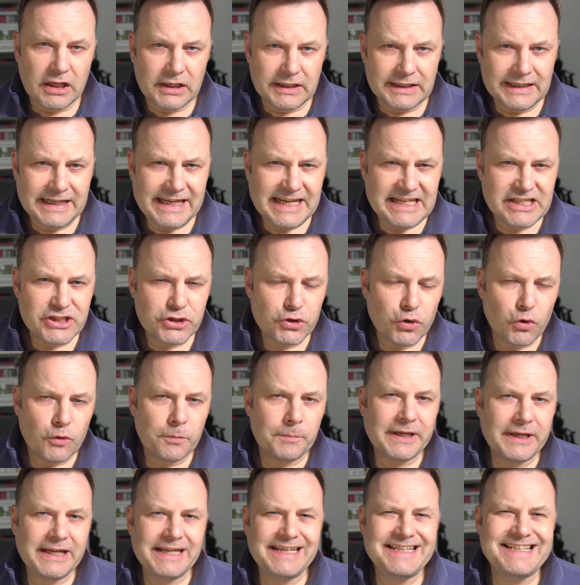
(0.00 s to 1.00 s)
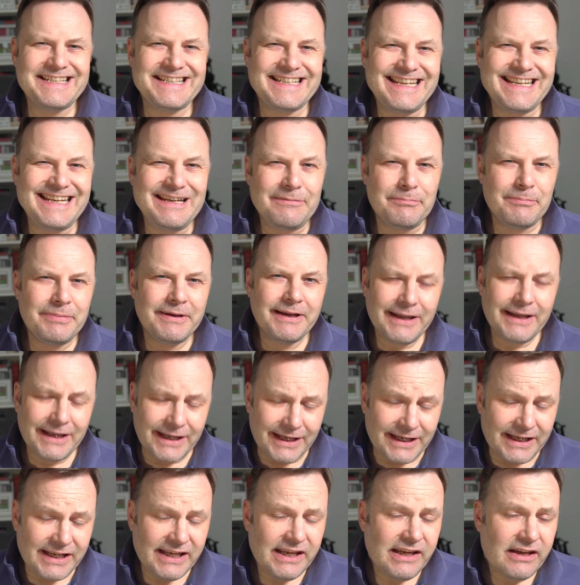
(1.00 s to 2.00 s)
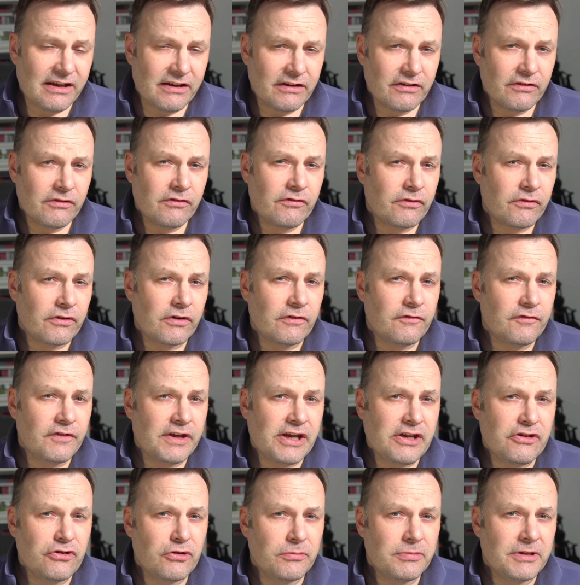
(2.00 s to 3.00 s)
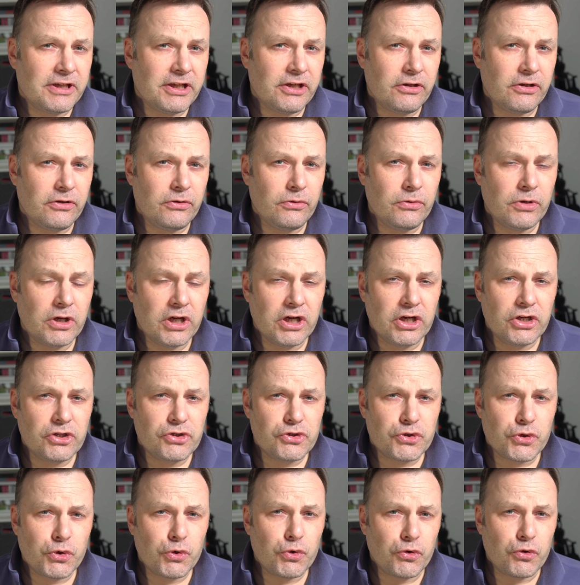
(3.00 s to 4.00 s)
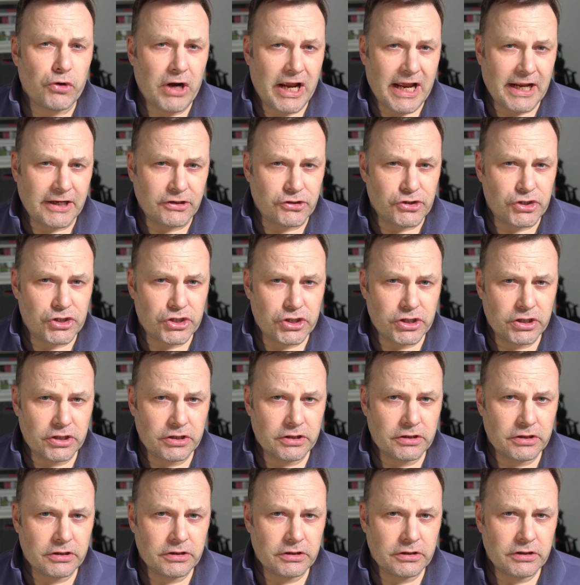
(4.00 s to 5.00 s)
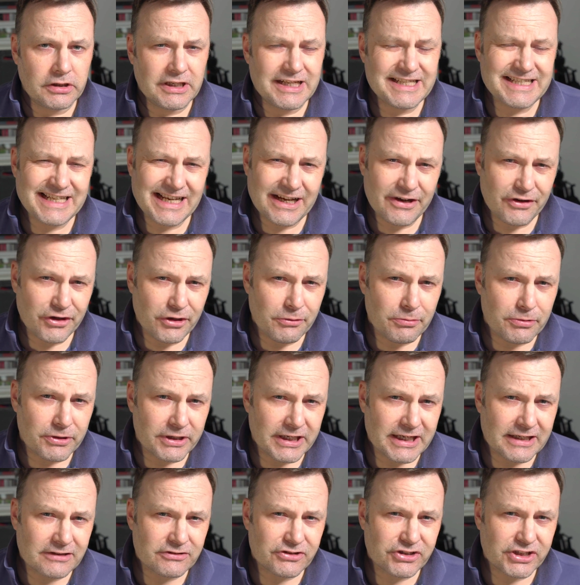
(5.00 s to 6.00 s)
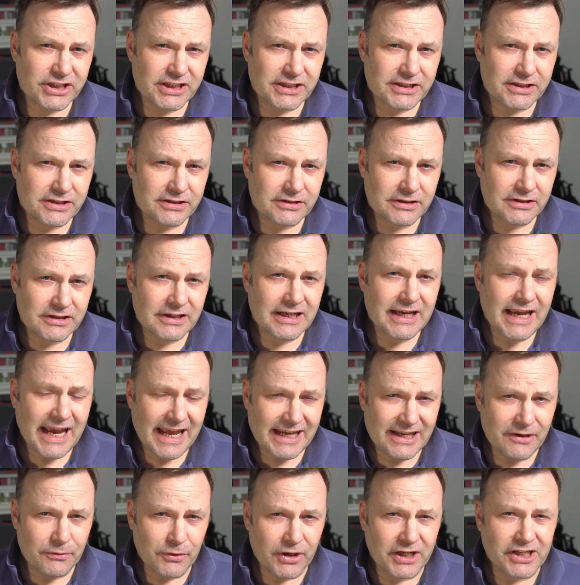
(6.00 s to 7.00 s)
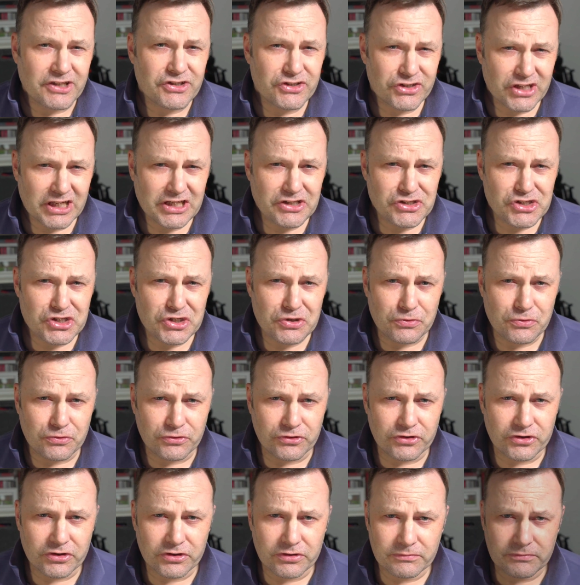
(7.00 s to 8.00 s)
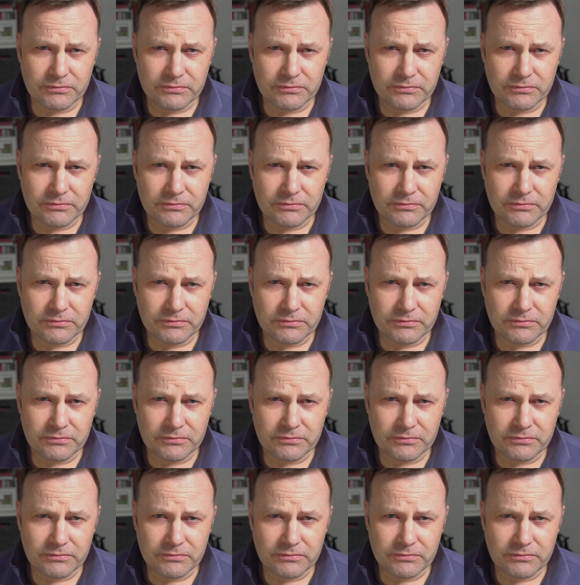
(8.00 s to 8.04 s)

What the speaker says: Lease or PCP for a VW Touareg. Is that how you pronounce it? Anyway, stay tuned.